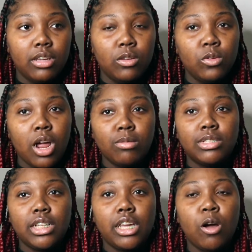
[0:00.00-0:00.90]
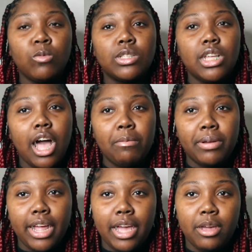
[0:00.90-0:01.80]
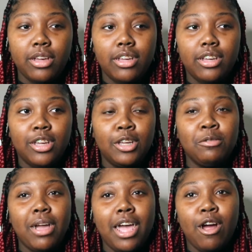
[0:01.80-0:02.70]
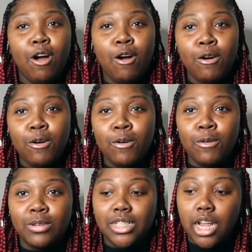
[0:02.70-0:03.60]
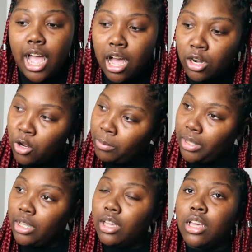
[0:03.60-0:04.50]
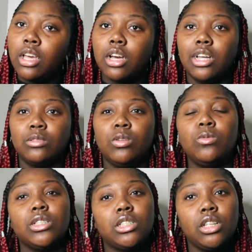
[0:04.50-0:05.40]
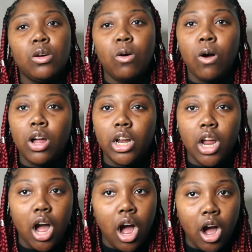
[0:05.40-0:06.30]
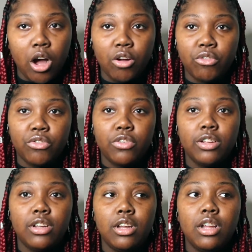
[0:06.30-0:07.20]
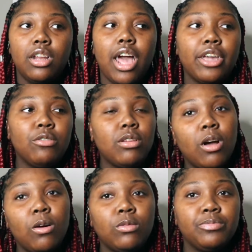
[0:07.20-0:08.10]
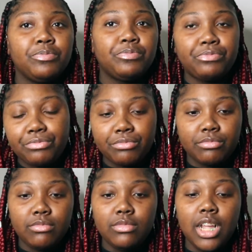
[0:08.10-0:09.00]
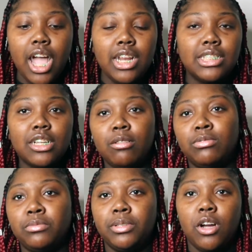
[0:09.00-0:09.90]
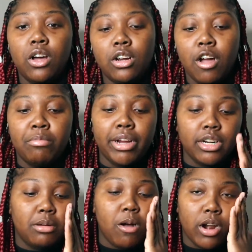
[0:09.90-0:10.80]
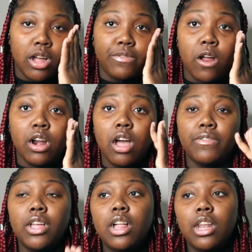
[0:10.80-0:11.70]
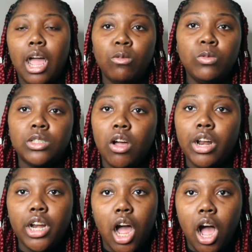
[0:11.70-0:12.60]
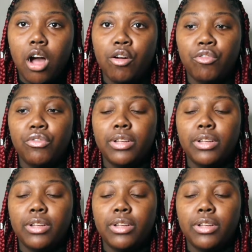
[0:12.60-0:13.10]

you know what I'm saying? On top of that, you had a whole child on me. Because we were still on and off. Like, you know how these couples be on and off, breaking up, on and off, on and off. Like, we was on and off.